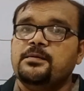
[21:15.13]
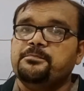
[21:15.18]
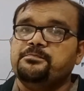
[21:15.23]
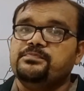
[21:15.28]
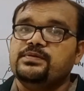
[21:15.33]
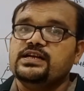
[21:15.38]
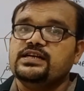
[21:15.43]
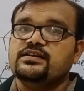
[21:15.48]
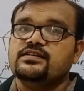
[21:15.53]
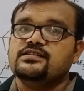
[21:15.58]

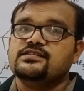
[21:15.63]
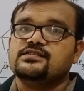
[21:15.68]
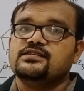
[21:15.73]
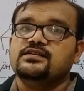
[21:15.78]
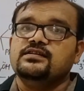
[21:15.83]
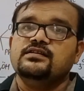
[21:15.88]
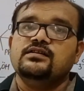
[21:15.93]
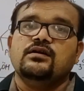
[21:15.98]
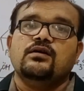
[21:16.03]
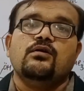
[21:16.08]

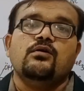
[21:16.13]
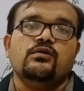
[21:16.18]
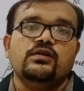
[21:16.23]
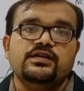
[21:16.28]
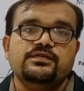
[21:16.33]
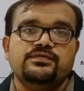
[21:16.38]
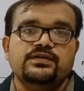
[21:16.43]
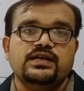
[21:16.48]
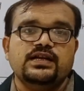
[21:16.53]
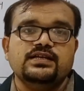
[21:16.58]
Peterson
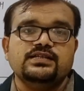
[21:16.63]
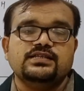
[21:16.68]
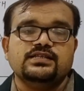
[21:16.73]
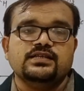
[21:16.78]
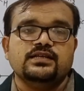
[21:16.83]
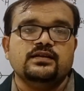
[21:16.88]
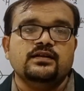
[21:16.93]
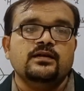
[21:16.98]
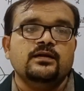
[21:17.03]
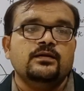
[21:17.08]

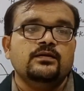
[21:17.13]
olefination.